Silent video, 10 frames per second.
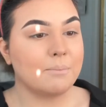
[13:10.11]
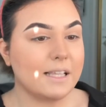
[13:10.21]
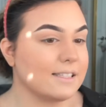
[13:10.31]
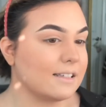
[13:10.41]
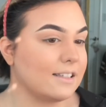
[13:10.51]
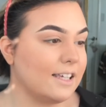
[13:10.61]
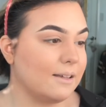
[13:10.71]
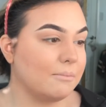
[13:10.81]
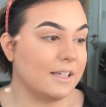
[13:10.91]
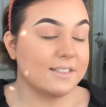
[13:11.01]
Basically,
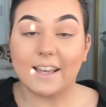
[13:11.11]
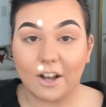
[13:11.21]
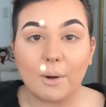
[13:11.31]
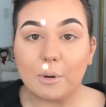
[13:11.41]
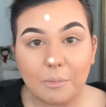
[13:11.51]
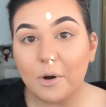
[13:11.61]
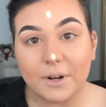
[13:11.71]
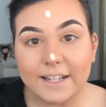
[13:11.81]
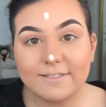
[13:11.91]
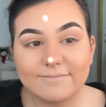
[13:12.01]
it means I got
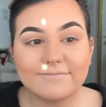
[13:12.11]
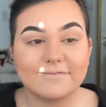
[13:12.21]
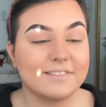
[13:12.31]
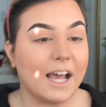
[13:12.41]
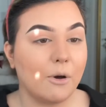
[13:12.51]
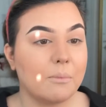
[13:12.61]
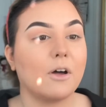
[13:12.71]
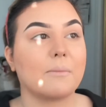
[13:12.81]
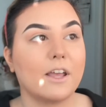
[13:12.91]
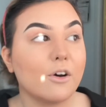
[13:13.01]
promoted. Now I'm
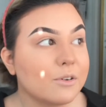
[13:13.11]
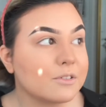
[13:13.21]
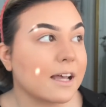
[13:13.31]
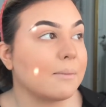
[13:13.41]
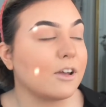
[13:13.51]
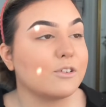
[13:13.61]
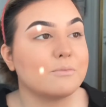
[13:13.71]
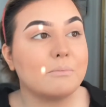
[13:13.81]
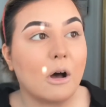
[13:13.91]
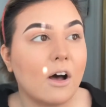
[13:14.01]
on my own. I'm my
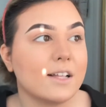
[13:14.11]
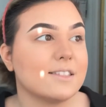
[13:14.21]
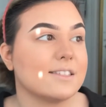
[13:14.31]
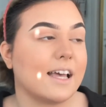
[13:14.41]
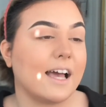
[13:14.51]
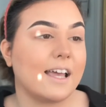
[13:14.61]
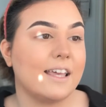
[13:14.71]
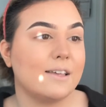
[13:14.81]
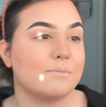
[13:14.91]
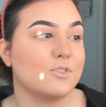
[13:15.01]
own boss.
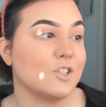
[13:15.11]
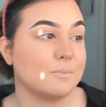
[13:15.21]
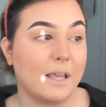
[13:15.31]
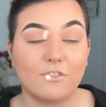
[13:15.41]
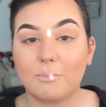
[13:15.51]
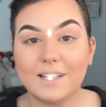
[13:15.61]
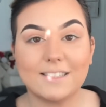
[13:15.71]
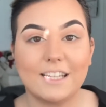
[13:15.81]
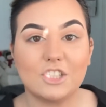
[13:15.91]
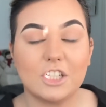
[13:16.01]
I just pay for my
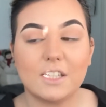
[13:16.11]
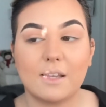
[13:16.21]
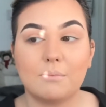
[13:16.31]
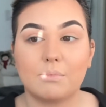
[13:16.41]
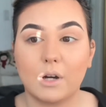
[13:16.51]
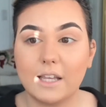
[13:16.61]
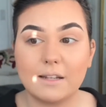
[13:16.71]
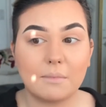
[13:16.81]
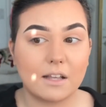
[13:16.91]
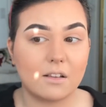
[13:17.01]
station. I bring
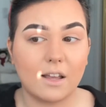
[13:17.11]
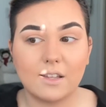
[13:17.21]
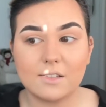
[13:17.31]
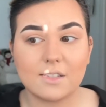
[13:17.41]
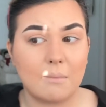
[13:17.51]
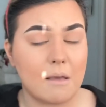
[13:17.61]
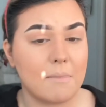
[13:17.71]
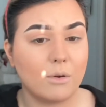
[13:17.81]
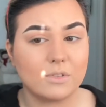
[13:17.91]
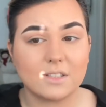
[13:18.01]
in my clients. I make
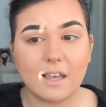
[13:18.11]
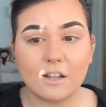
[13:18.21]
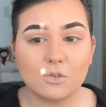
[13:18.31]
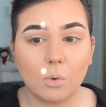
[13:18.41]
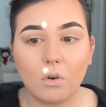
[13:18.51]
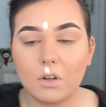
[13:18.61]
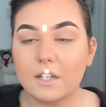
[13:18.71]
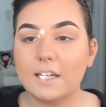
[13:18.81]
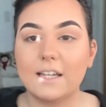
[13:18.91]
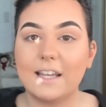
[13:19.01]
my own schedule.
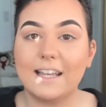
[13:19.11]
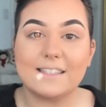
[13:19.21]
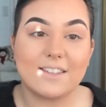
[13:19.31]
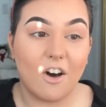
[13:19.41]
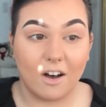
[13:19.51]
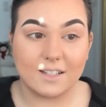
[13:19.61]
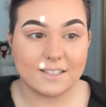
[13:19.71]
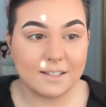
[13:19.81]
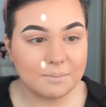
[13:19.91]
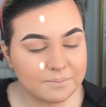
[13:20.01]
It's
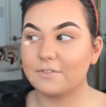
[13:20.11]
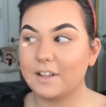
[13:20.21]
awesome.